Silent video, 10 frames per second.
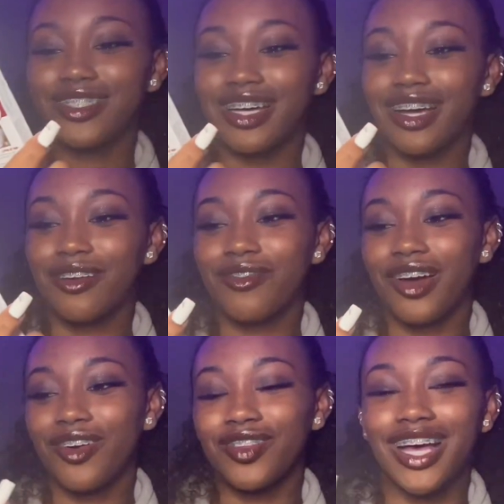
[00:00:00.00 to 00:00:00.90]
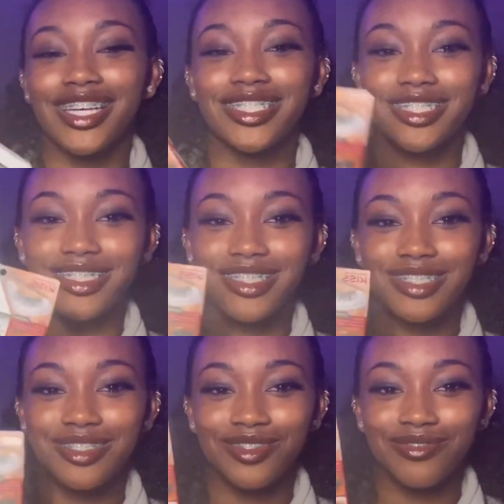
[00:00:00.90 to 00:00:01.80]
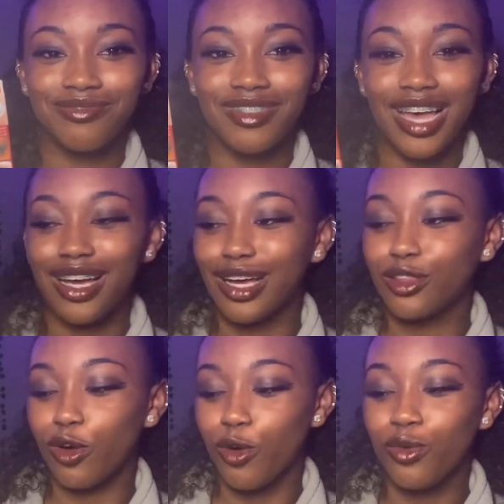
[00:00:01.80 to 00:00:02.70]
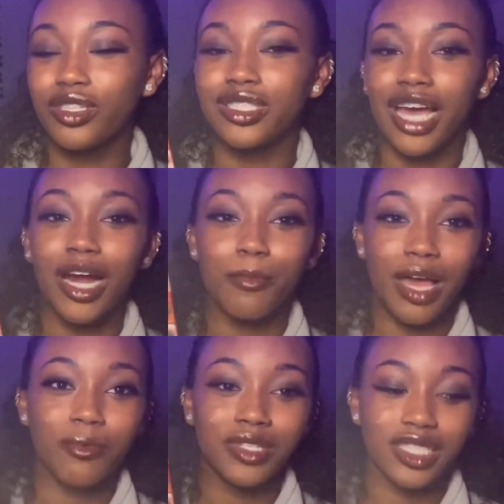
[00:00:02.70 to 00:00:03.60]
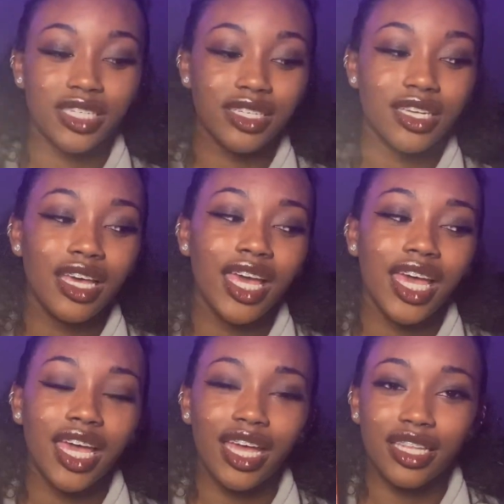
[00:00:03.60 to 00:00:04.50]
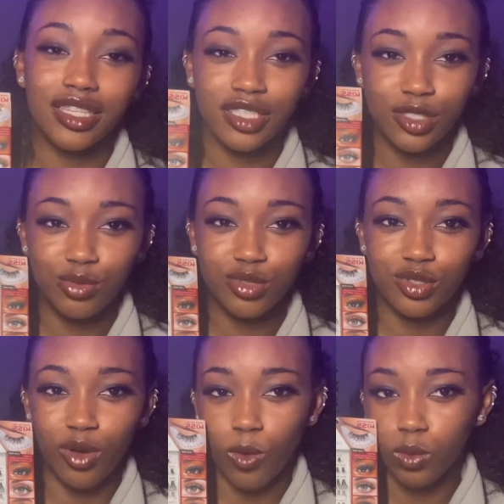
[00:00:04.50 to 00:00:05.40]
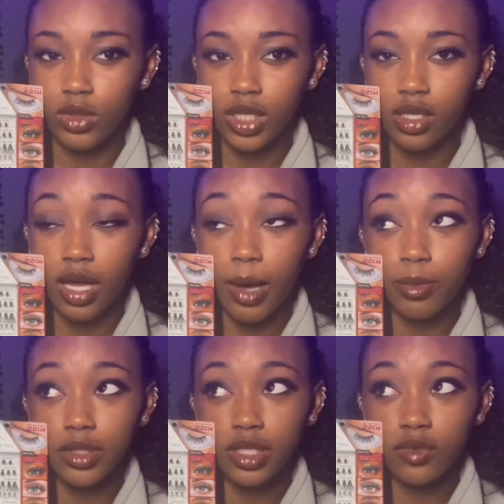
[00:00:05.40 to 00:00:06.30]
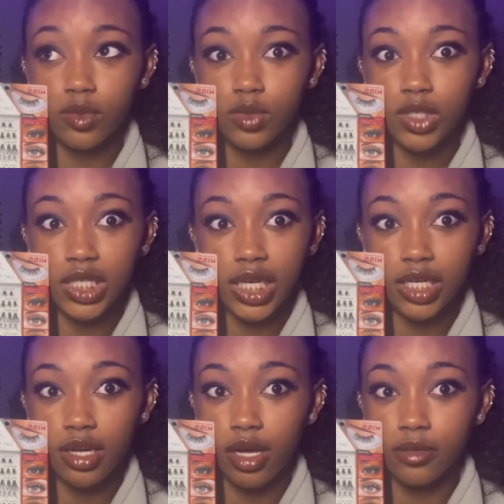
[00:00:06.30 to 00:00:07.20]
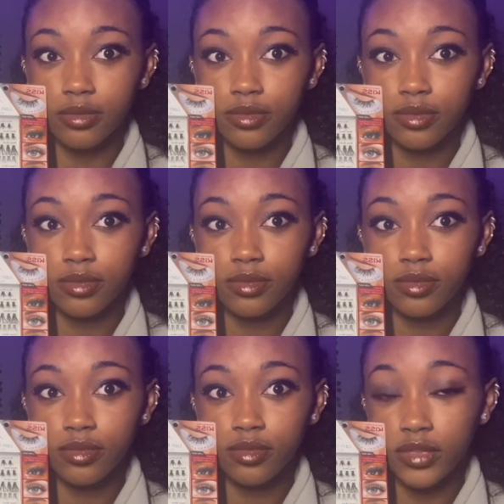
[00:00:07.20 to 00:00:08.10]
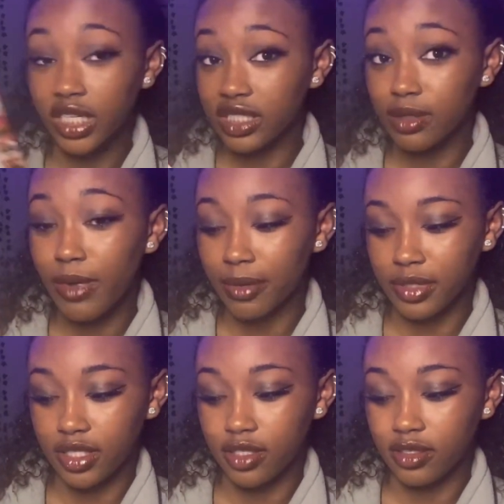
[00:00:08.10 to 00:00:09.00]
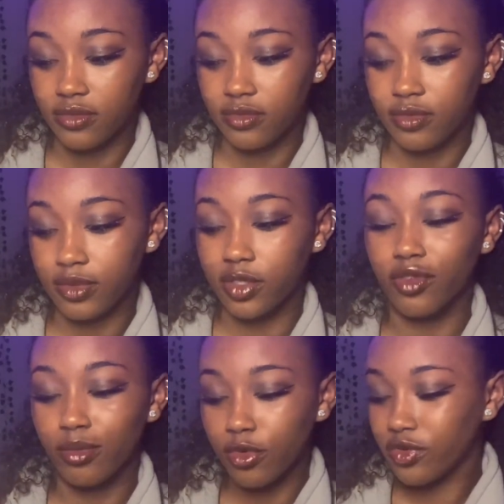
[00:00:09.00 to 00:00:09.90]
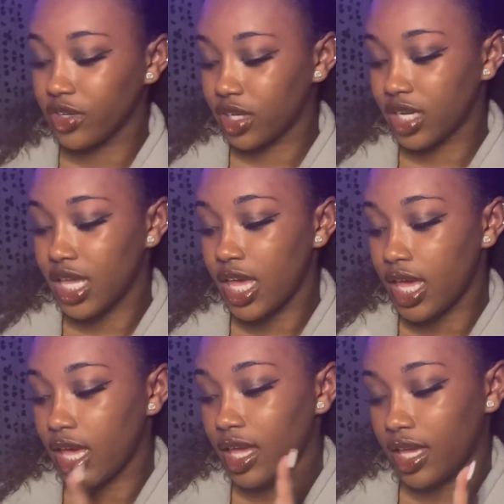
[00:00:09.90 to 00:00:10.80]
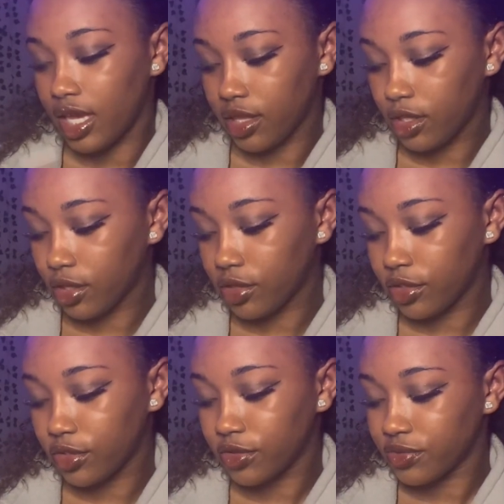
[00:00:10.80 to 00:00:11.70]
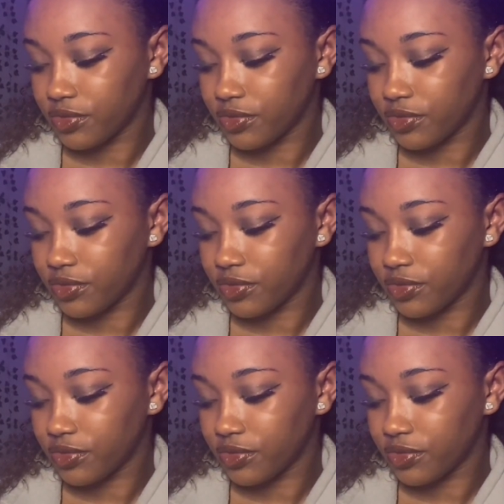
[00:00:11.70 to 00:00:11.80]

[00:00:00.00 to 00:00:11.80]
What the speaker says: So I can do my own lashes. I got the whole entire mapping kit, and this was only, I believe it was $10.99. And it's a mapping kit with the remover and the glue